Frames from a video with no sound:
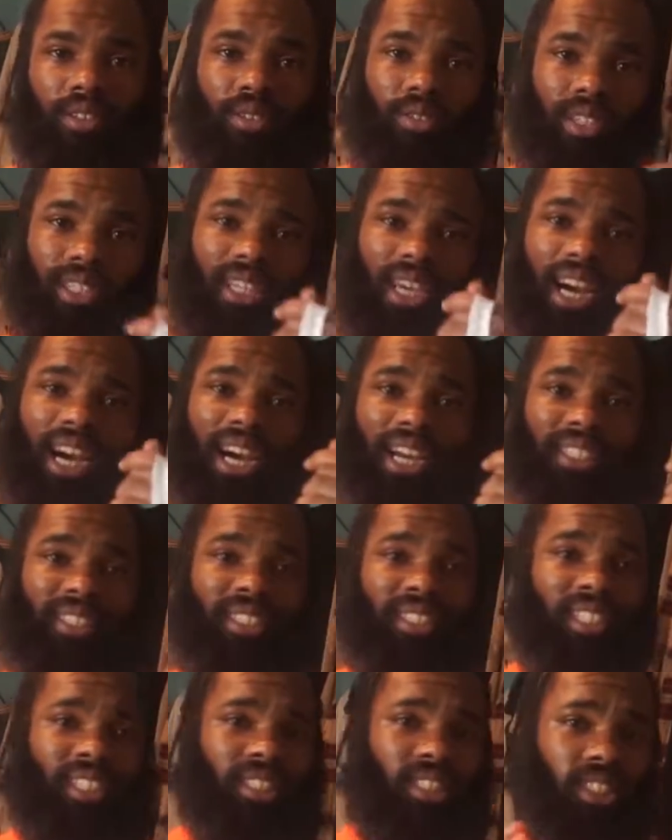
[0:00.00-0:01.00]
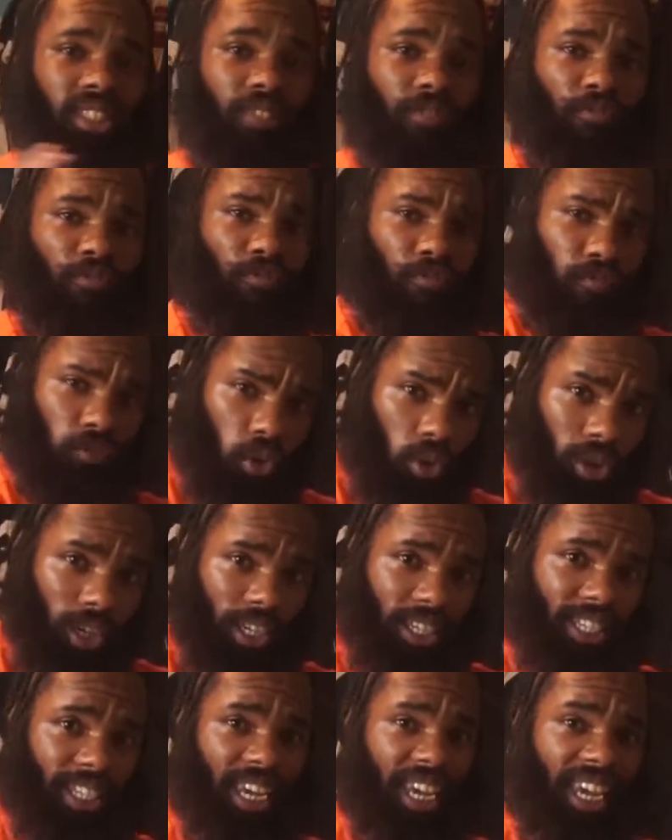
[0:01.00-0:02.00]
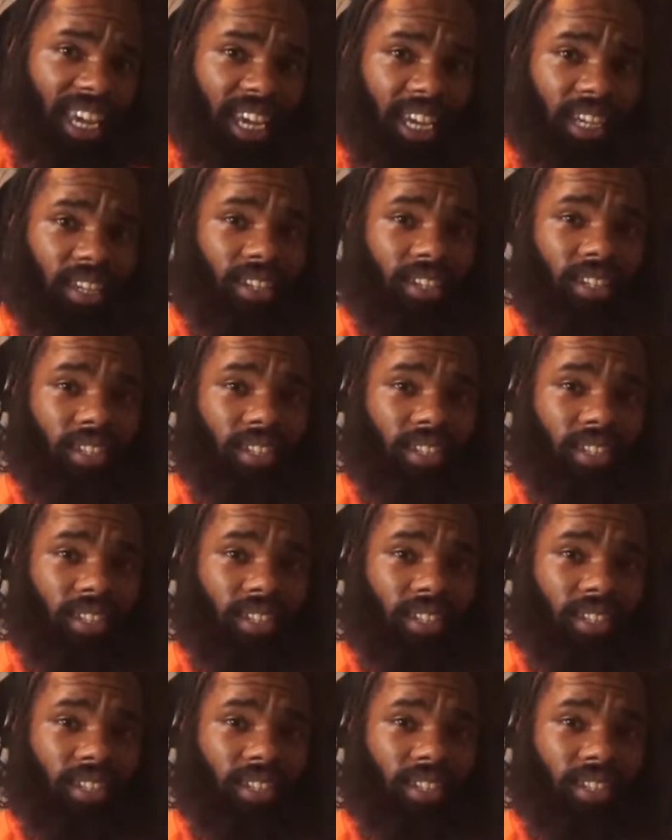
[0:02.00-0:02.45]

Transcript: you guys, this is full of canned